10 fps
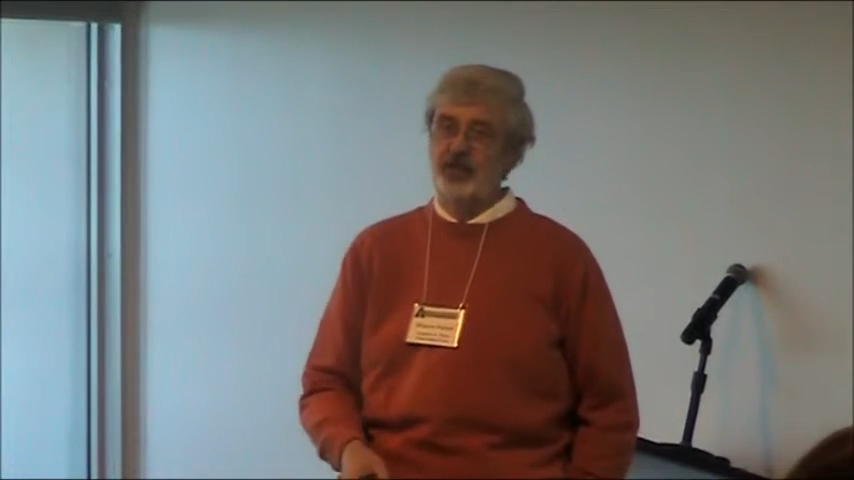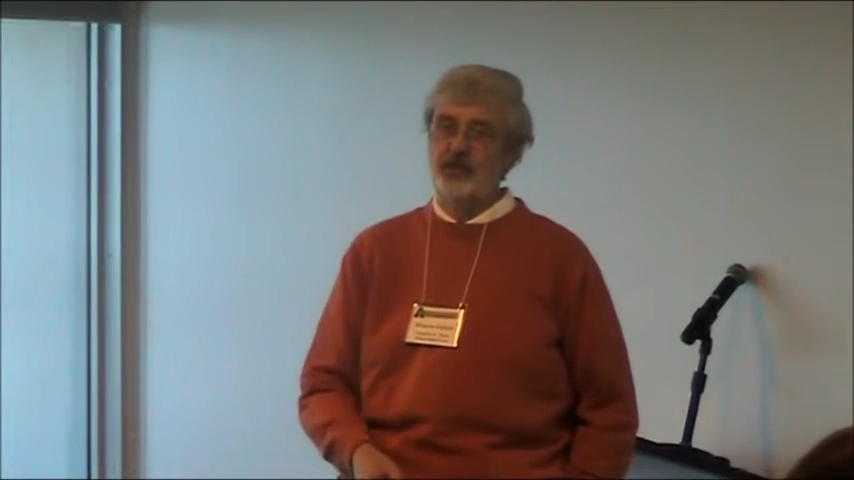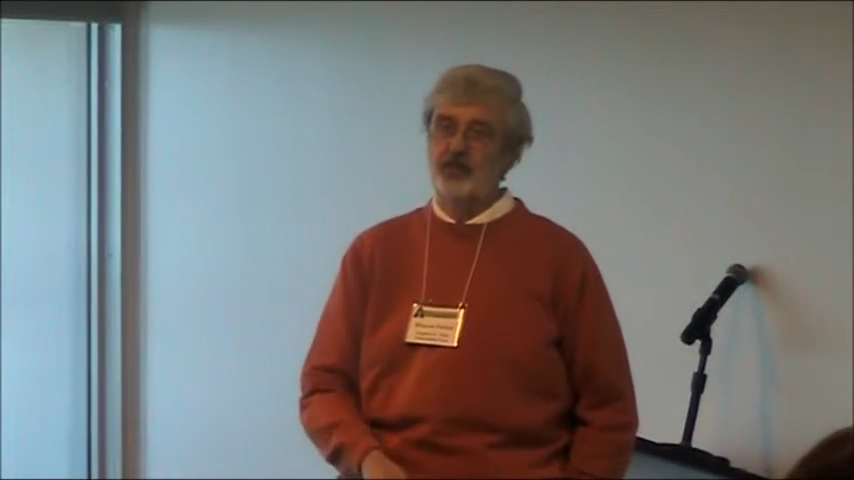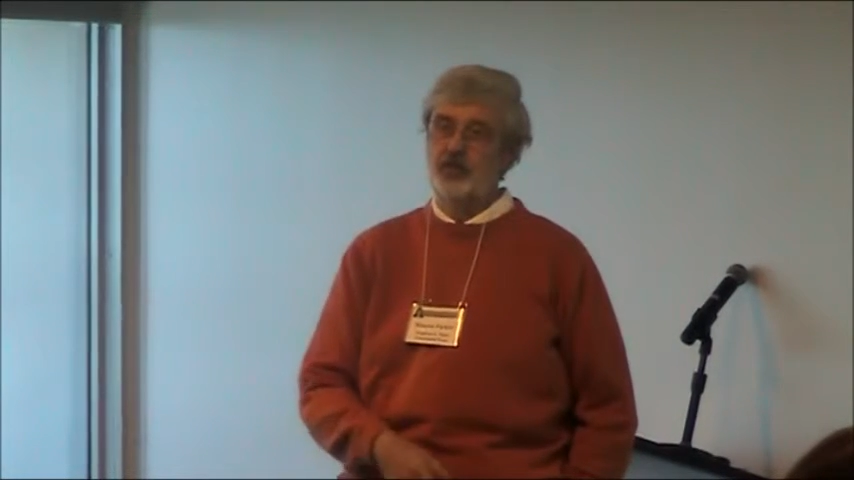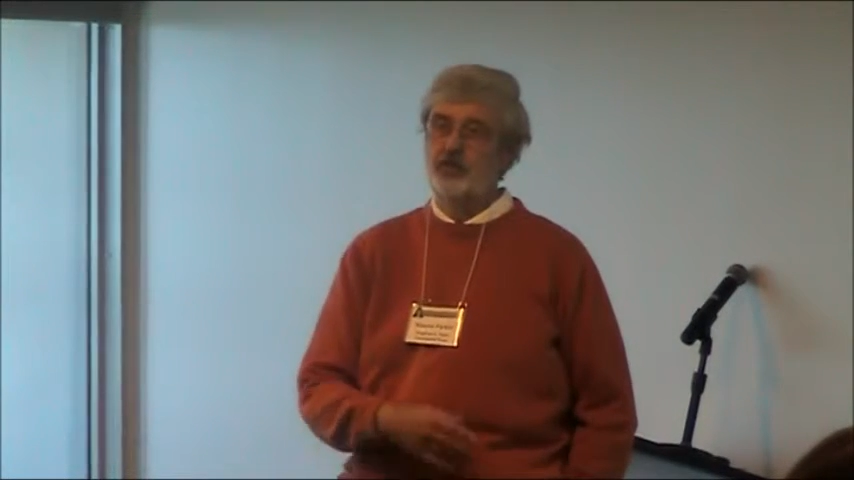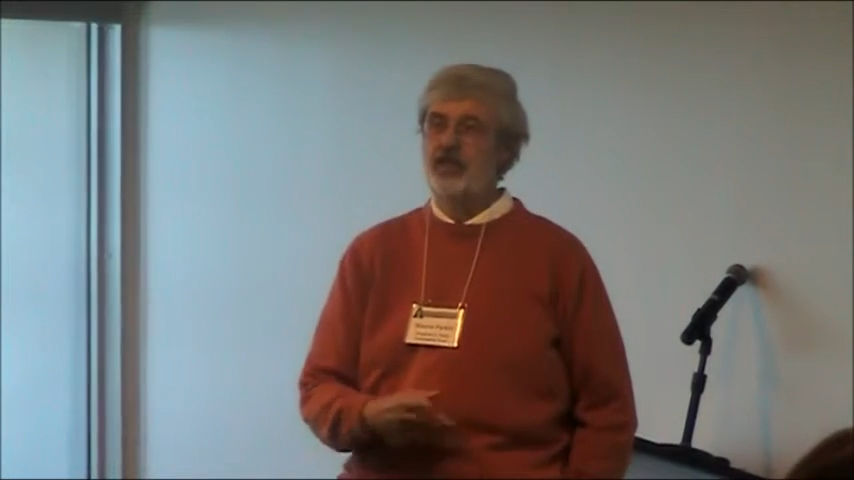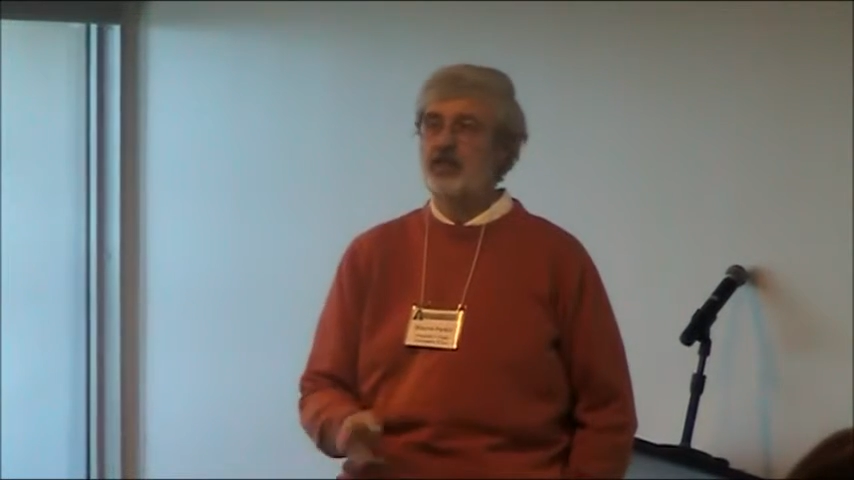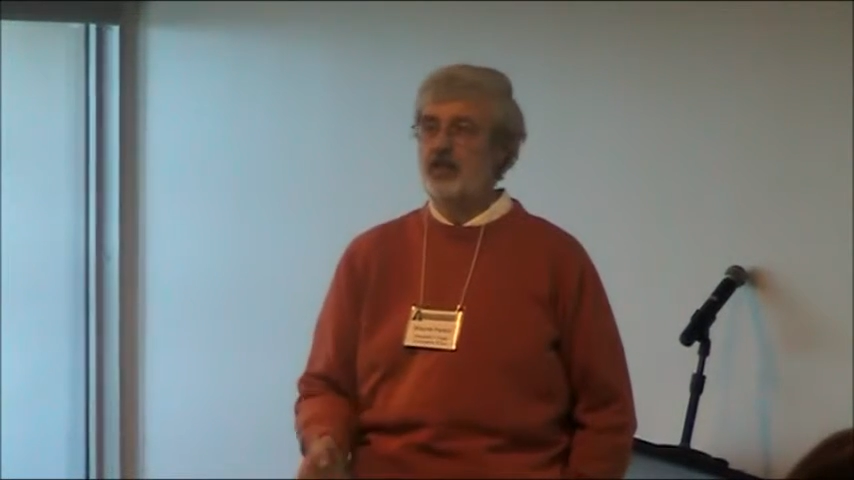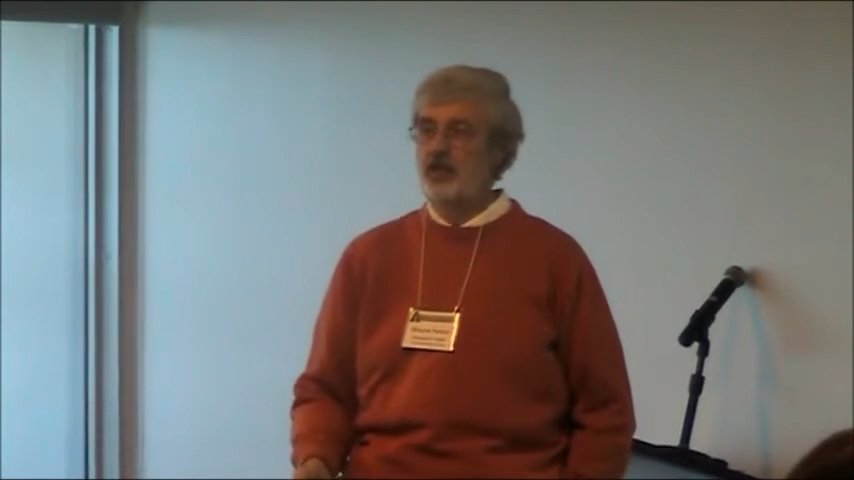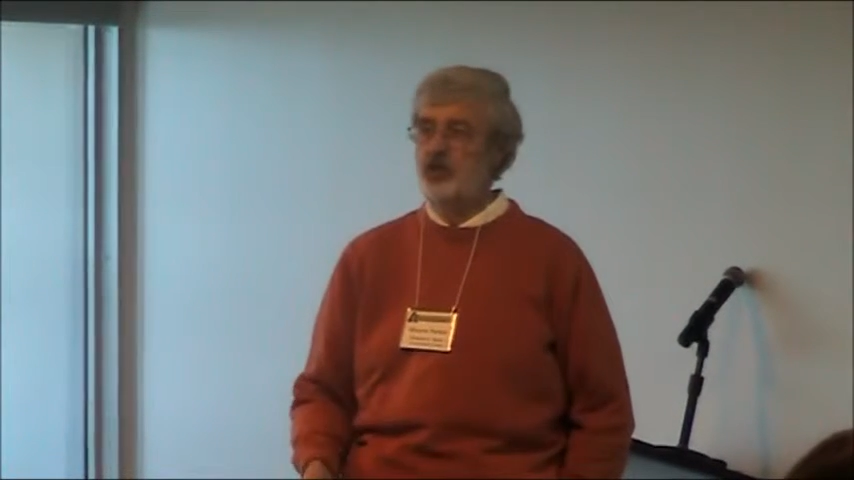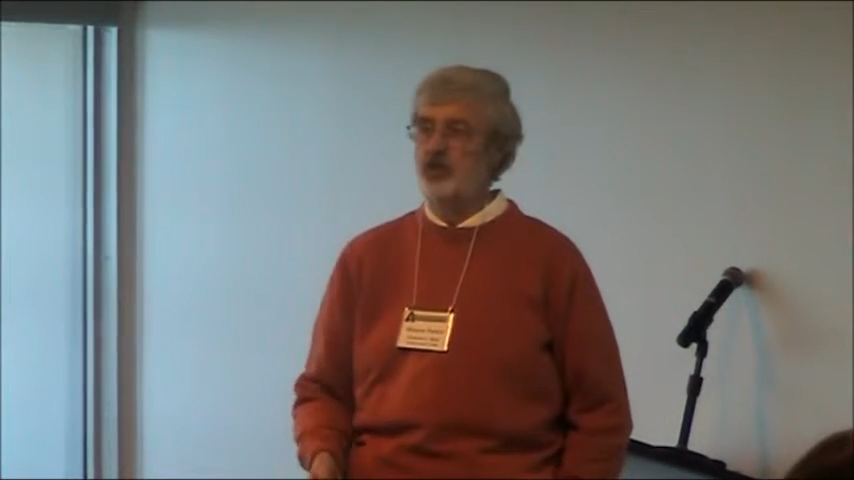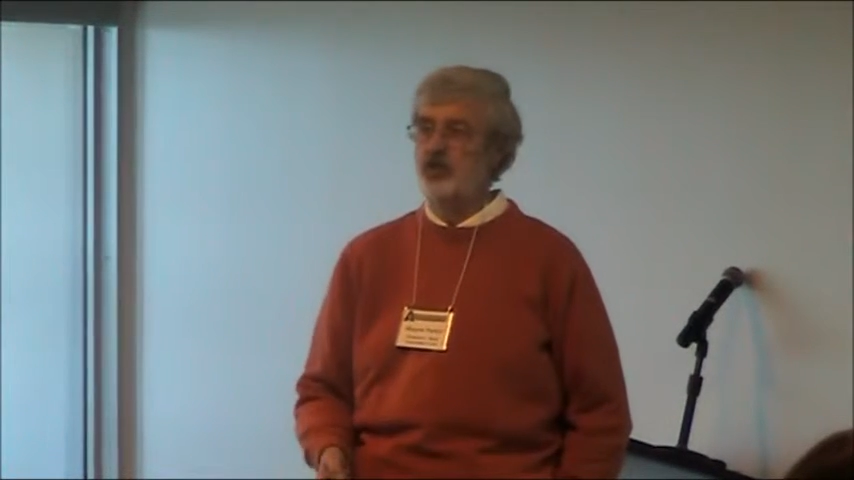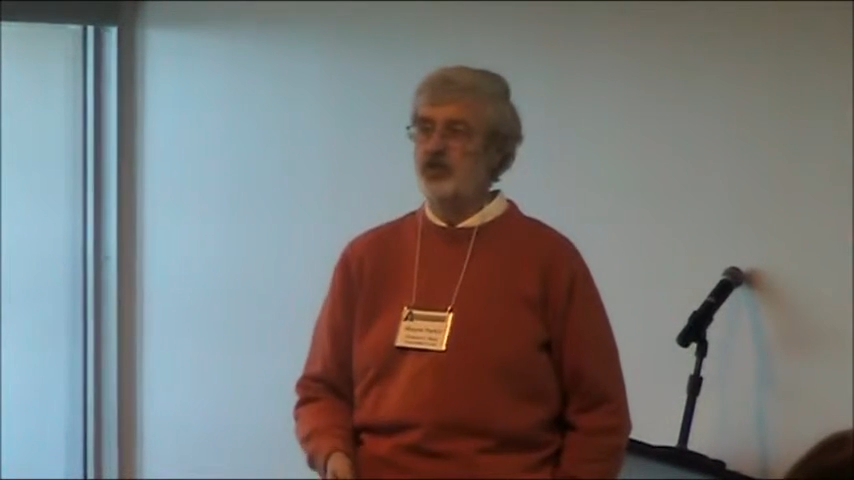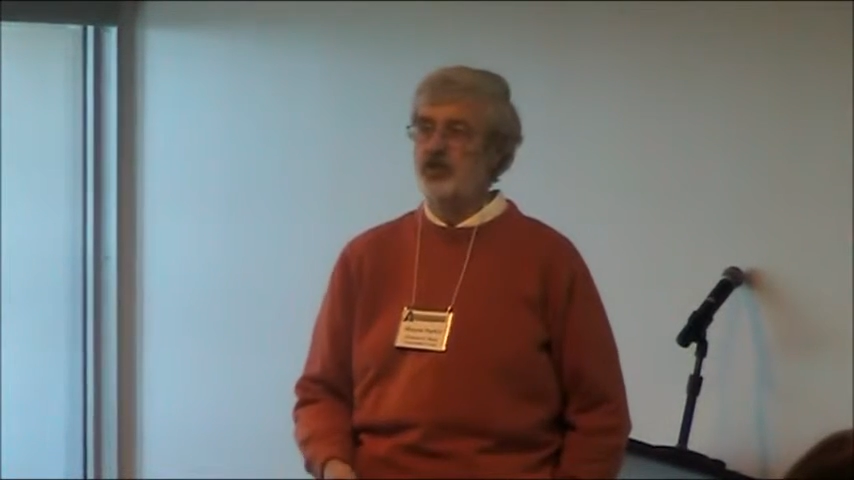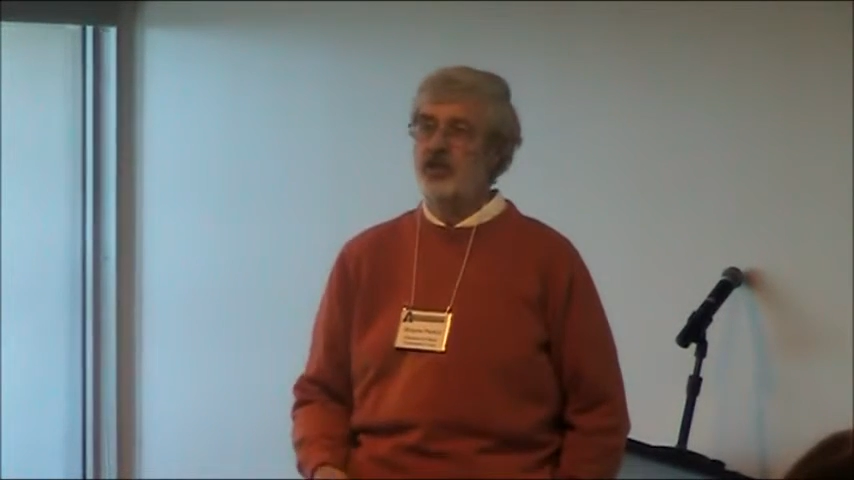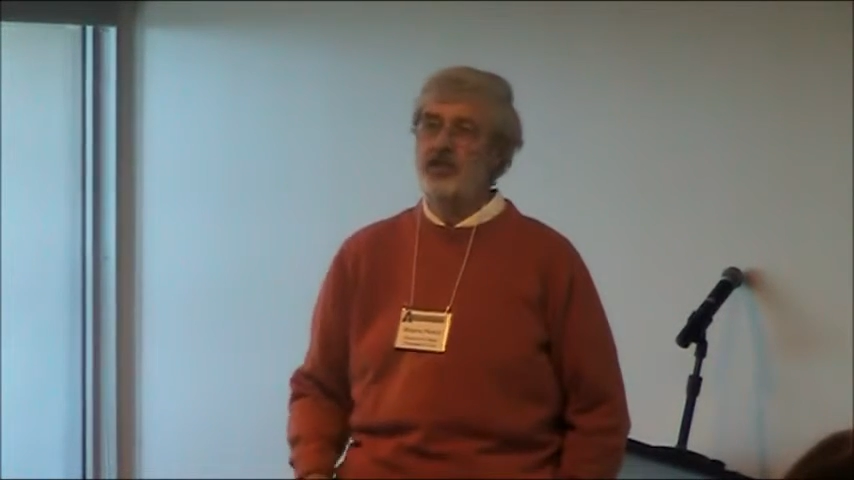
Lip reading: give you some indications